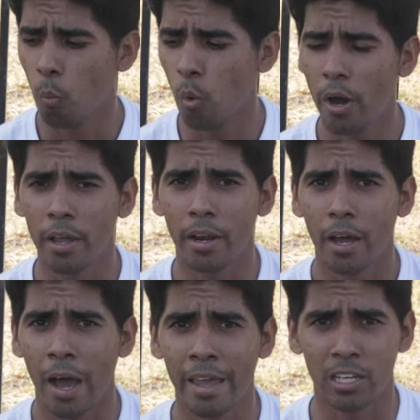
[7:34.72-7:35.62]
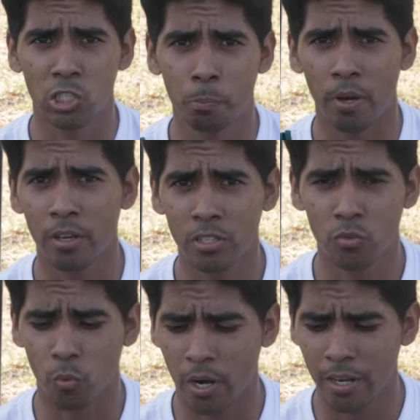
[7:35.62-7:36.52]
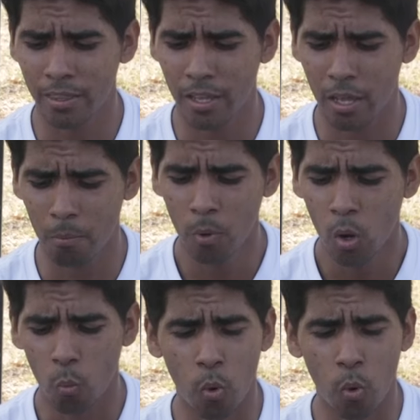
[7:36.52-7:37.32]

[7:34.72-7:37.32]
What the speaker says: what I experienced wearing them,